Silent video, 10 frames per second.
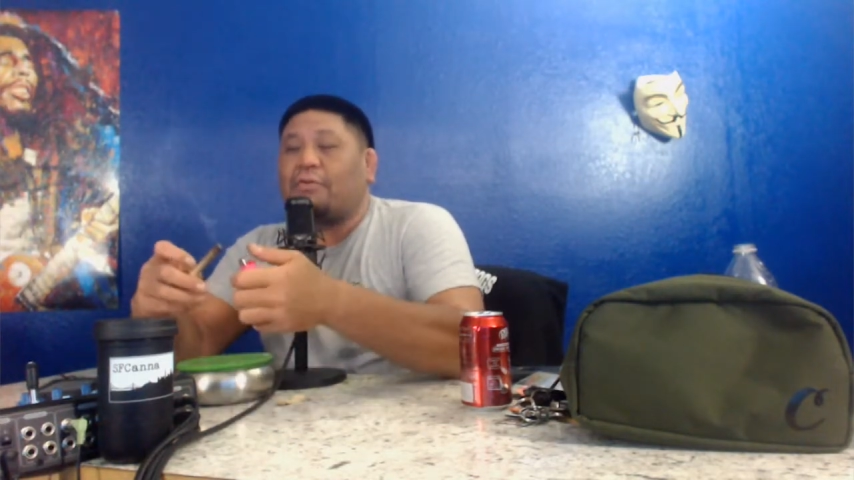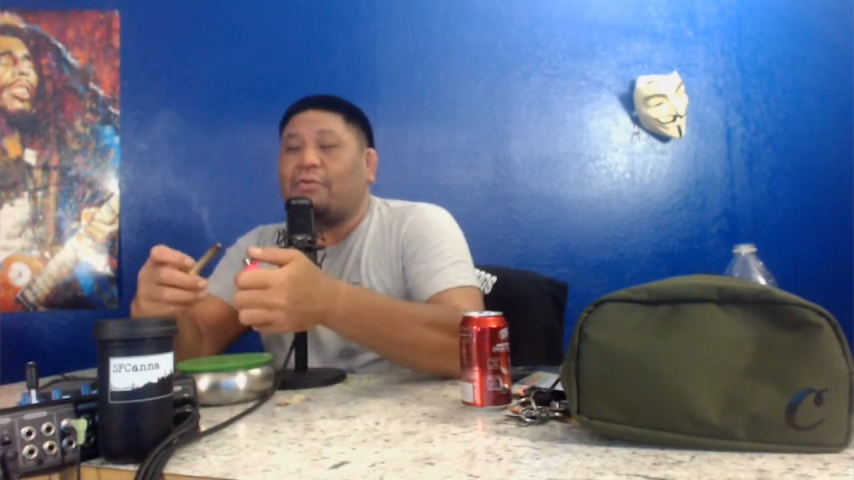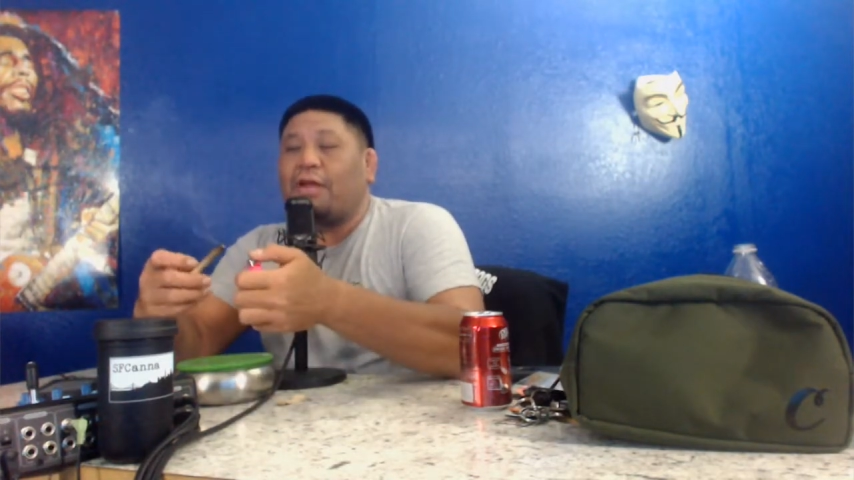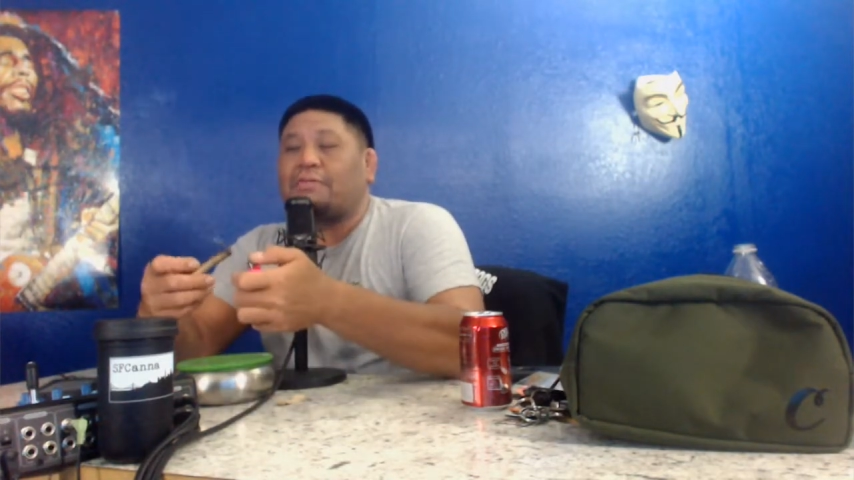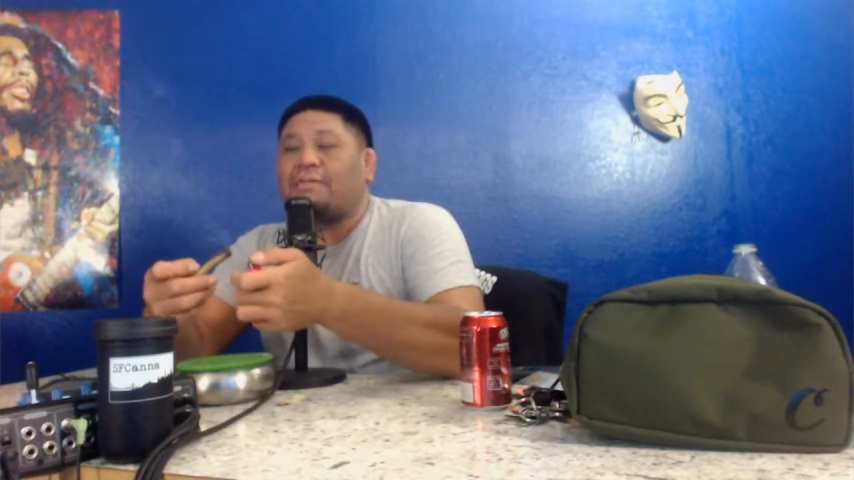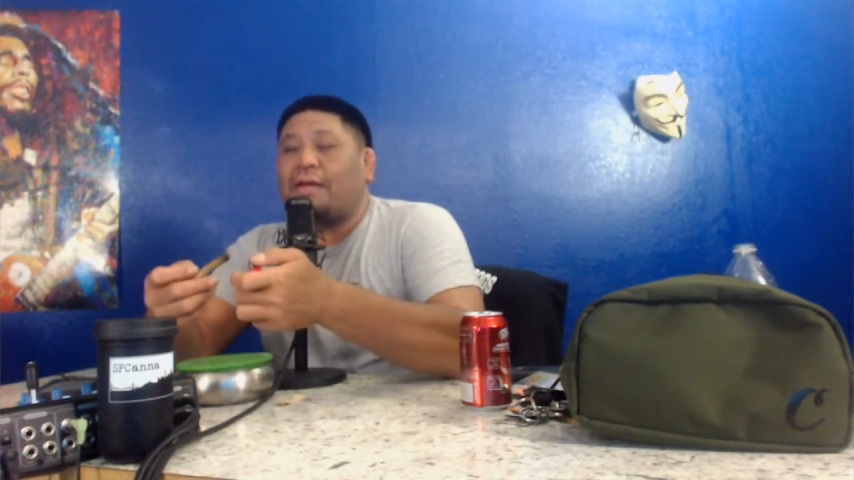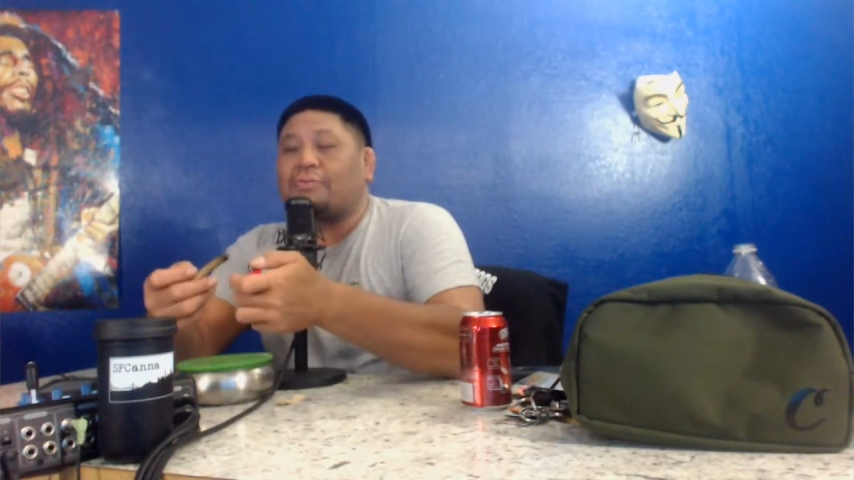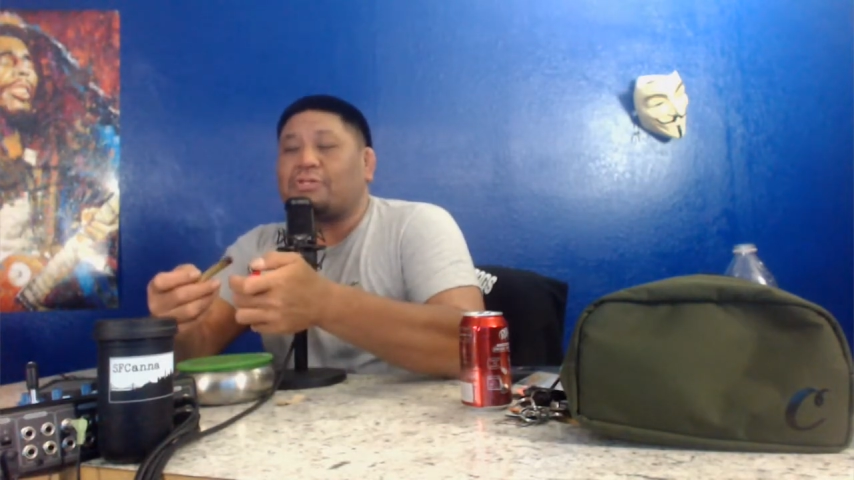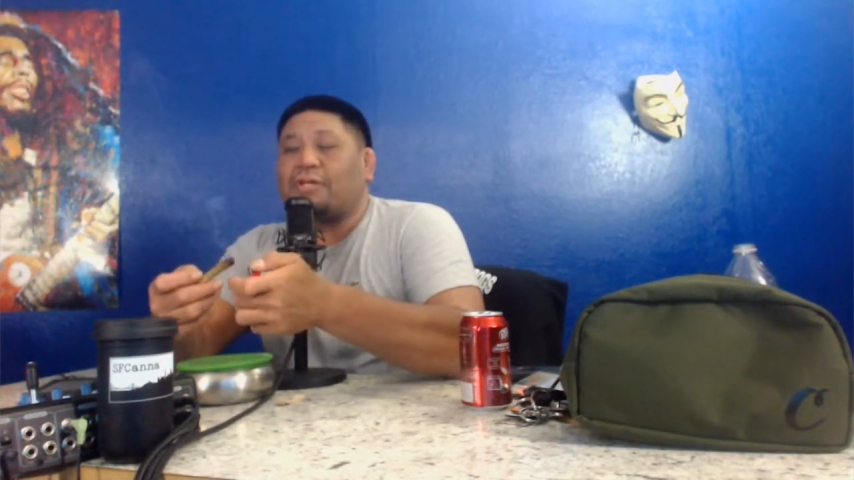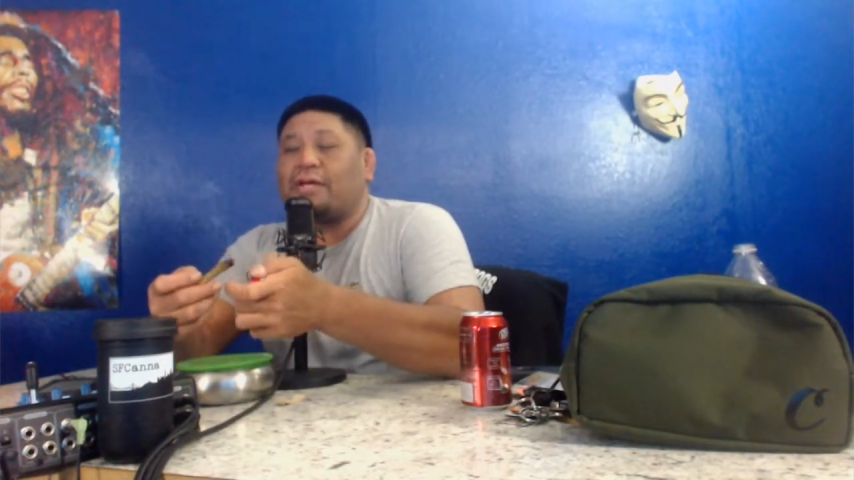create
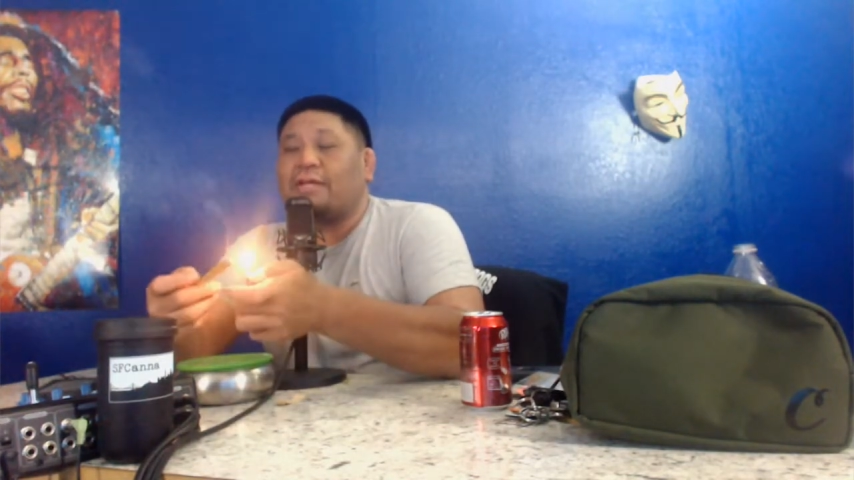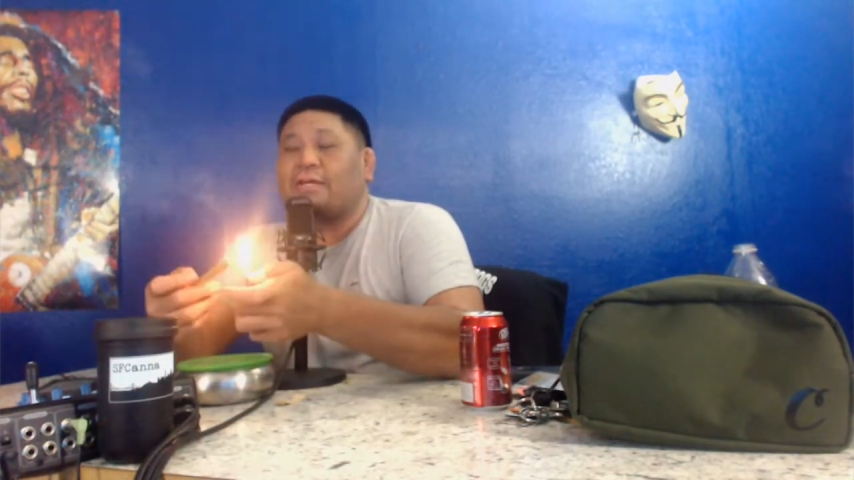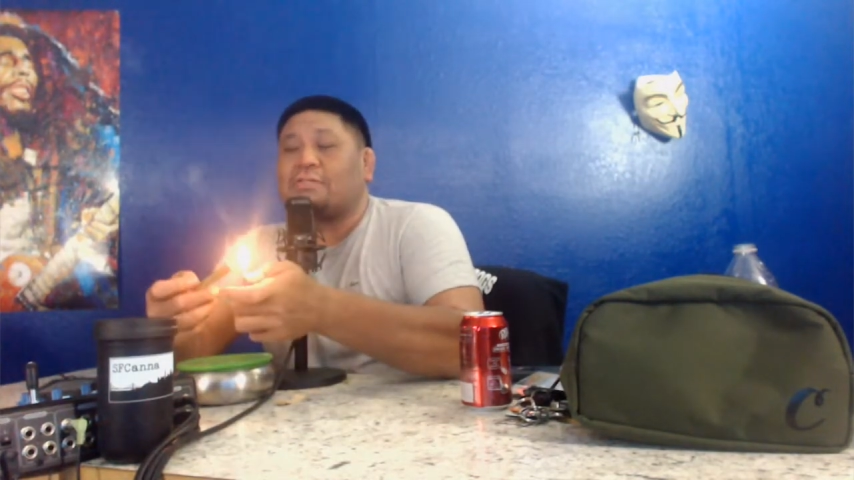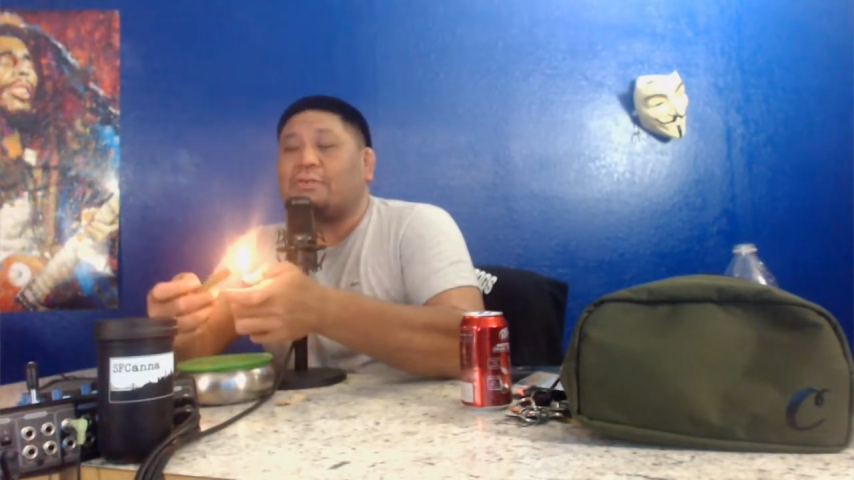stable genetics.